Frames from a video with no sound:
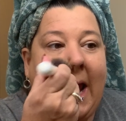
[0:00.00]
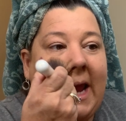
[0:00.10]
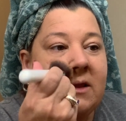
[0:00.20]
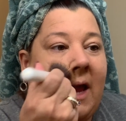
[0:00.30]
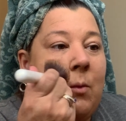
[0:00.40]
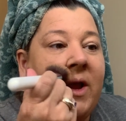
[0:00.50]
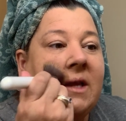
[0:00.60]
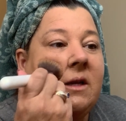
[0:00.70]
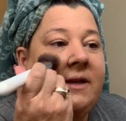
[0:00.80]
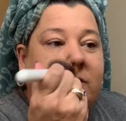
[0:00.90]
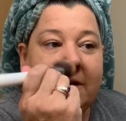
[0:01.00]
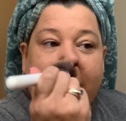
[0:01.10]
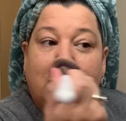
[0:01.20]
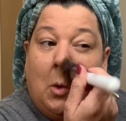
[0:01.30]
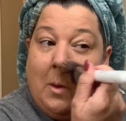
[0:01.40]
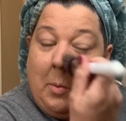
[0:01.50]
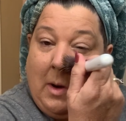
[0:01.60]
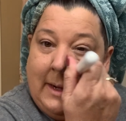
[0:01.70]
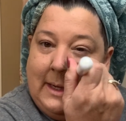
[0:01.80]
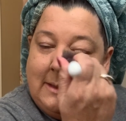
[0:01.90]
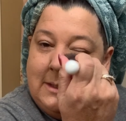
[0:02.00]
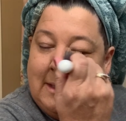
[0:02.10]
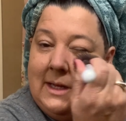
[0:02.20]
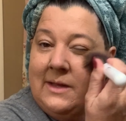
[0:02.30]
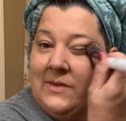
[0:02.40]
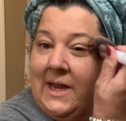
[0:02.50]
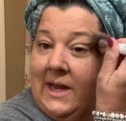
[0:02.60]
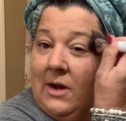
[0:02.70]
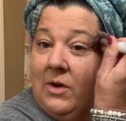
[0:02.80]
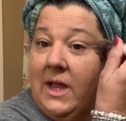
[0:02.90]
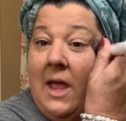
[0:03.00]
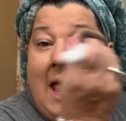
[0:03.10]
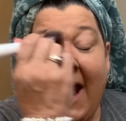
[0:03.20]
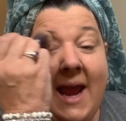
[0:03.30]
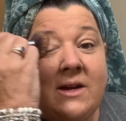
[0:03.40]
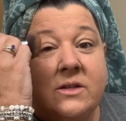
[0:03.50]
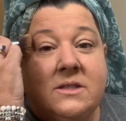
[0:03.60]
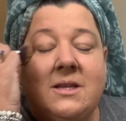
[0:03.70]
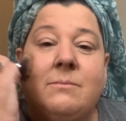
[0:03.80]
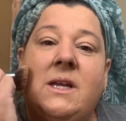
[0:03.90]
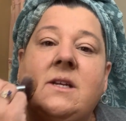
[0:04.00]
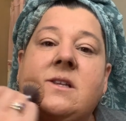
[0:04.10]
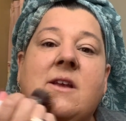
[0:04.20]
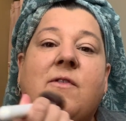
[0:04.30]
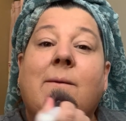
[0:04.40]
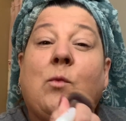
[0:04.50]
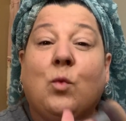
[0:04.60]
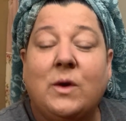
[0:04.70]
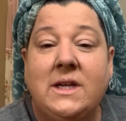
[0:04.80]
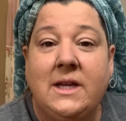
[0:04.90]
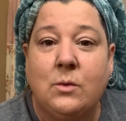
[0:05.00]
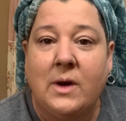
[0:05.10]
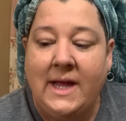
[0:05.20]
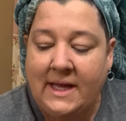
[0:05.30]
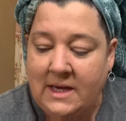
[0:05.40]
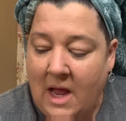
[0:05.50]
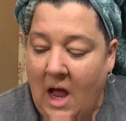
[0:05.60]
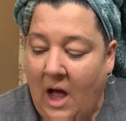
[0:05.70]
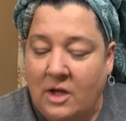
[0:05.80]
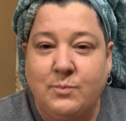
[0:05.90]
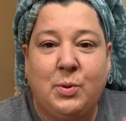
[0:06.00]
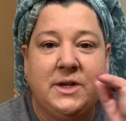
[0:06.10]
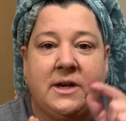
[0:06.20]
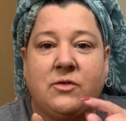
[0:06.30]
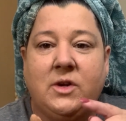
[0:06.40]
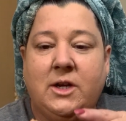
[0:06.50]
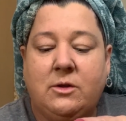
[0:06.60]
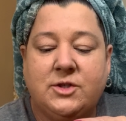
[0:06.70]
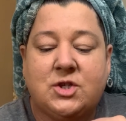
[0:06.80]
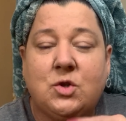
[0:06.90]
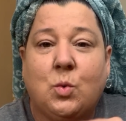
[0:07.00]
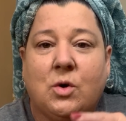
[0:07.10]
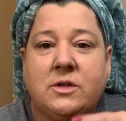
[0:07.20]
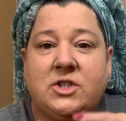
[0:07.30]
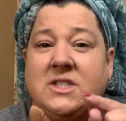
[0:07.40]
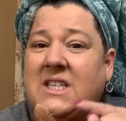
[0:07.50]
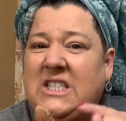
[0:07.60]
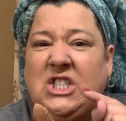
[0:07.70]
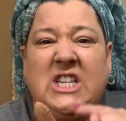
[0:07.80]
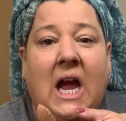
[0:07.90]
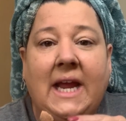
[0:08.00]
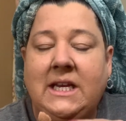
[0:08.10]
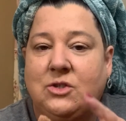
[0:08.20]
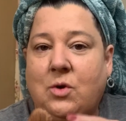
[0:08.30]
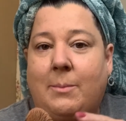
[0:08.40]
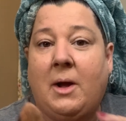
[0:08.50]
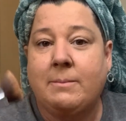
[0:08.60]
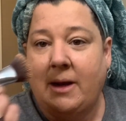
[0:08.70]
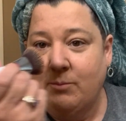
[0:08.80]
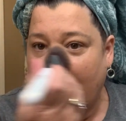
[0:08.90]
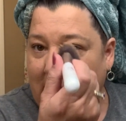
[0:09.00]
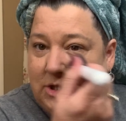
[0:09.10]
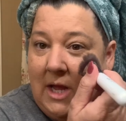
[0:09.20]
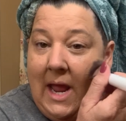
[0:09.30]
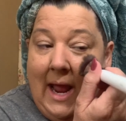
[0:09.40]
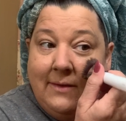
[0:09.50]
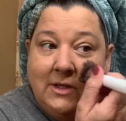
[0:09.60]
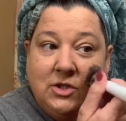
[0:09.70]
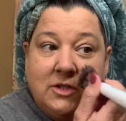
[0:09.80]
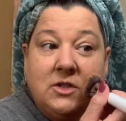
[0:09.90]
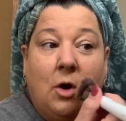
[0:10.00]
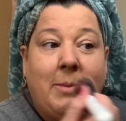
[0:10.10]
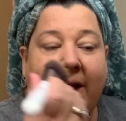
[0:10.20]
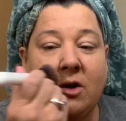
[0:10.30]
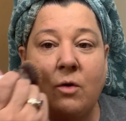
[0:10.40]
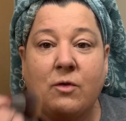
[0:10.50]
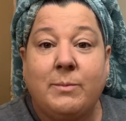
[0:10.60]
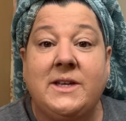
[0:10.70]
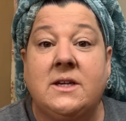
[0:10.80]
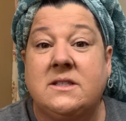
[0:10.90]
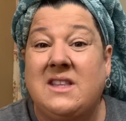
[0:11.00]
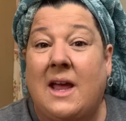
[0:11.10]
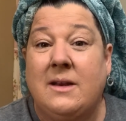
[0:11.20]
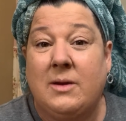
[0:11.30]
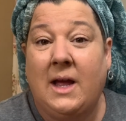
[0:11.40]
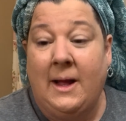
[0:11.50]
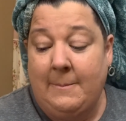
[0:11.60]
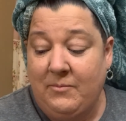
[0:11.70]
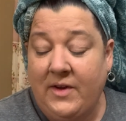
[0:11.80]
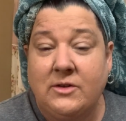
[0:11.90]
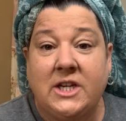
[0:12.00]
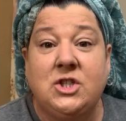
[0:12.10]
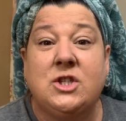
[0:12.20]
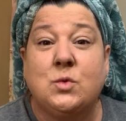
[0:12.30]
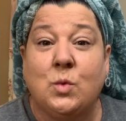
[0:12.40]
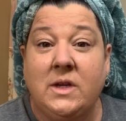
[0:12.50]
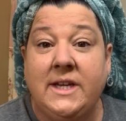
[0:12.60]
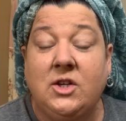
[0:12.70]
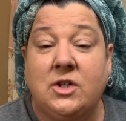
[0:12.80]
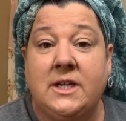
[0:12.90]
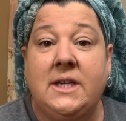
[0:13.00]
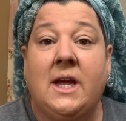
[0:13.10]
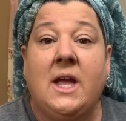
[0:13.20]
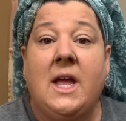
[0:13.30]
And that way it leaves even more product in that area. And on some days, if I'm really red, I'll put another little squirt, just a tiny drop on my brush, and then just go back over, because that foundation is really good